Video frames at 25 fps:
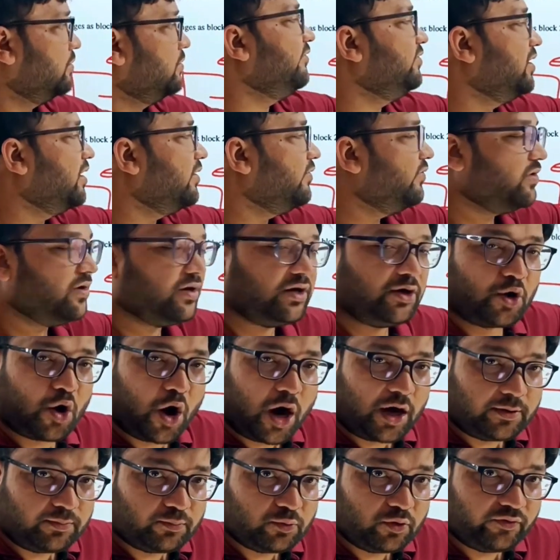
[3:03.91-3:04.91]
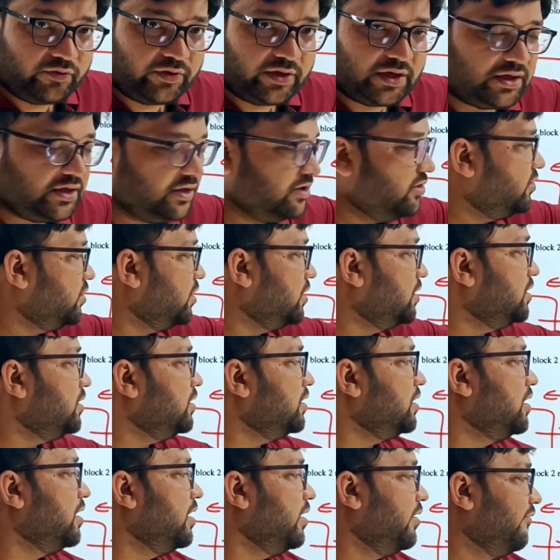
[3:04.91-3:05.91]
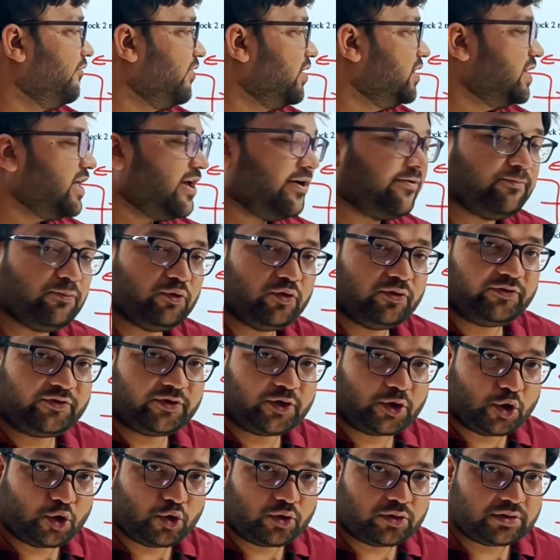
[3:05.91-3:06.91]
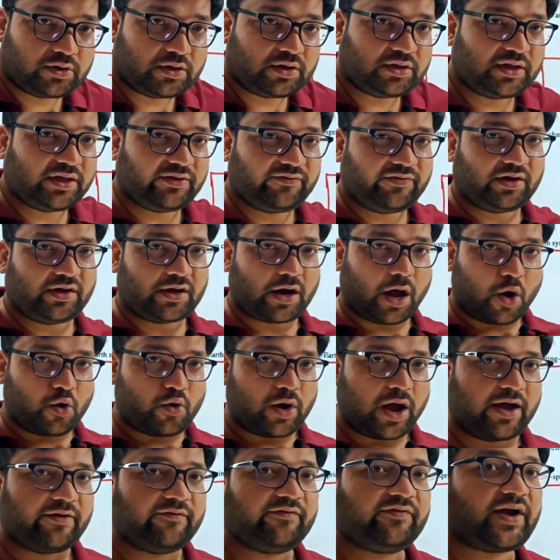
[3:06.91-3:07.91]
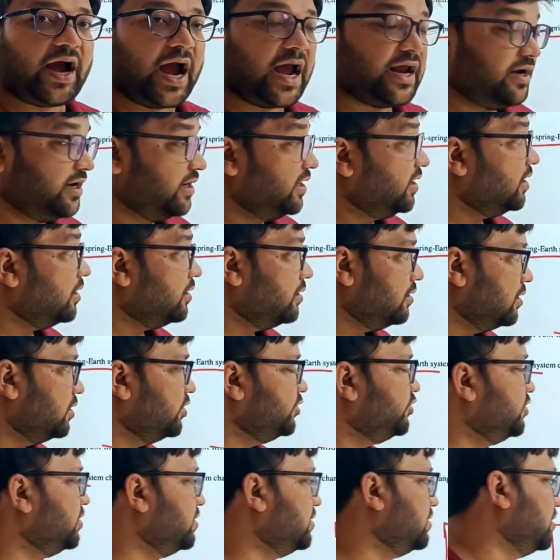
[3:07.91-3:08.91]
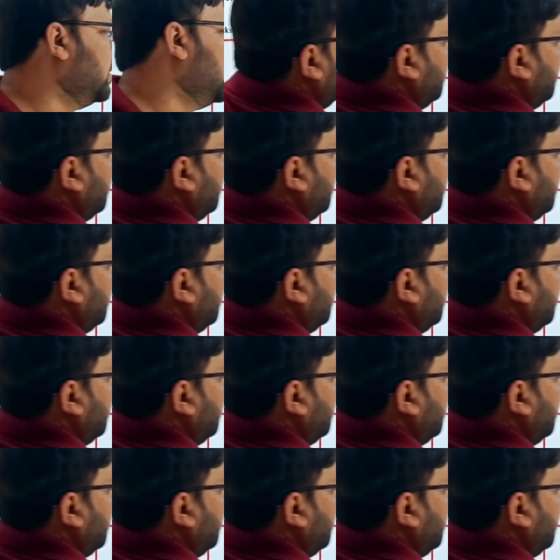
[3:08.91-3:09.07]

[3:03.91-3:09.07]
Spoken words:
If they were not moving initially, when they have moved closer, they will now have kinetic energy.